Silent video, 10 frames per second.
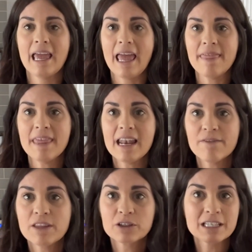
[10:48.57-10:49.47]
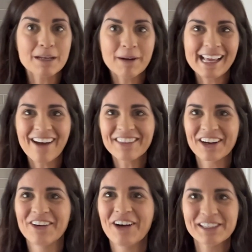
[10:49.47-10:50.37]
And then if there's anybody out
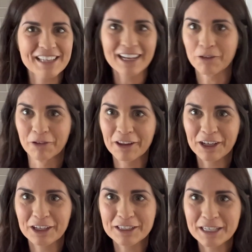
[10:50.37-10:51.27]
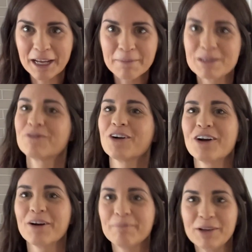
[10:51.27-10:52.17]
there who has like really good tips
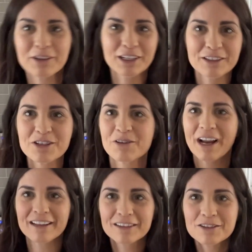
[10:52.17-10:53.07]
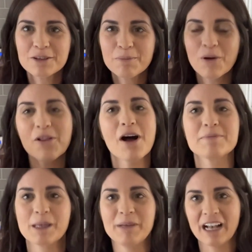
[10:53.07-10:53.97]
for building strength to do
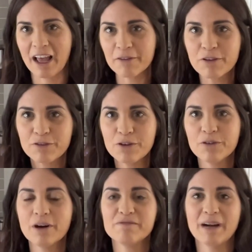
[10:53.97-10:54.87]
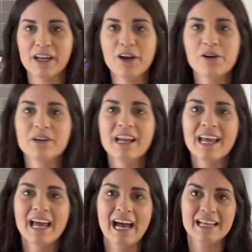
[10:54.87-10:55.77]
pull-ups, I mean, I have a few of my own
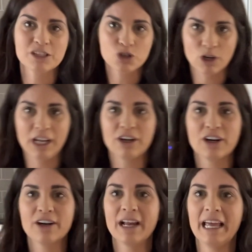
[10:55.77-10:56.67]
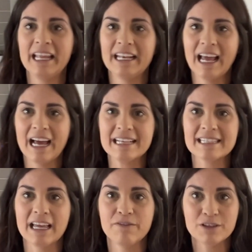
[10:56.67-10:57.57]
as a trainer and
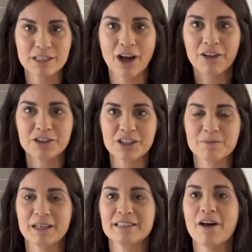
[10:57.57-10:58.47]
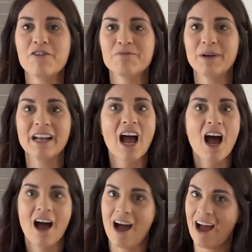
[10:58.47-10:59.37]
as a physiologist myself, but
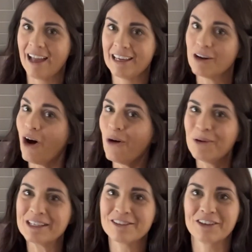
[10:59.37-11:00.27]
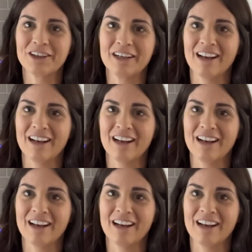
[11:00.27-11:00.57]
I can always learn.